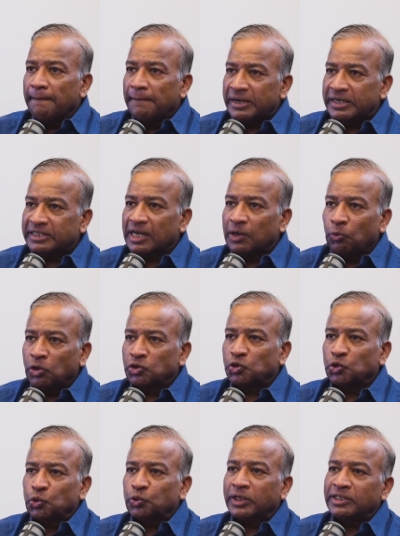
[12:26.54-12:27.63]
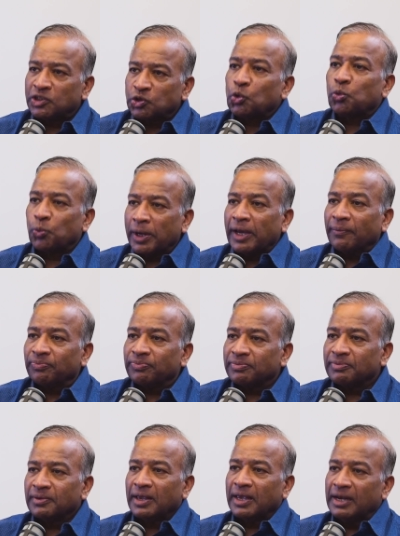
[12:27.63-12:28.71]
but he still wants to do things his own way.
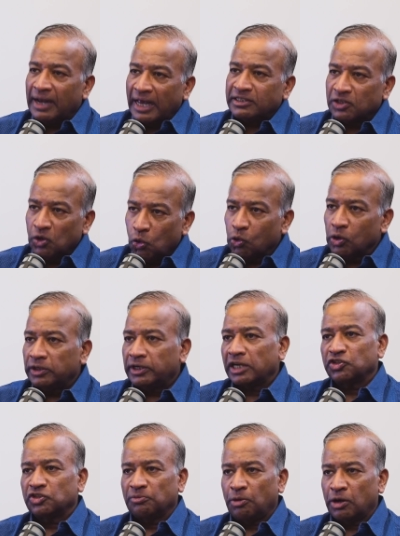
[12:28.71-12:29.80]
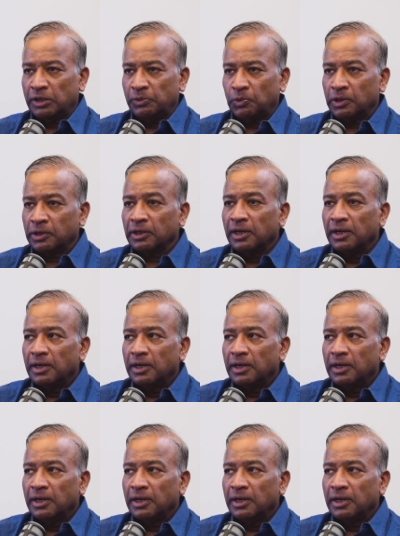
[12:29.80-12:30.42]
Right. He likes the local touches of Bollywood.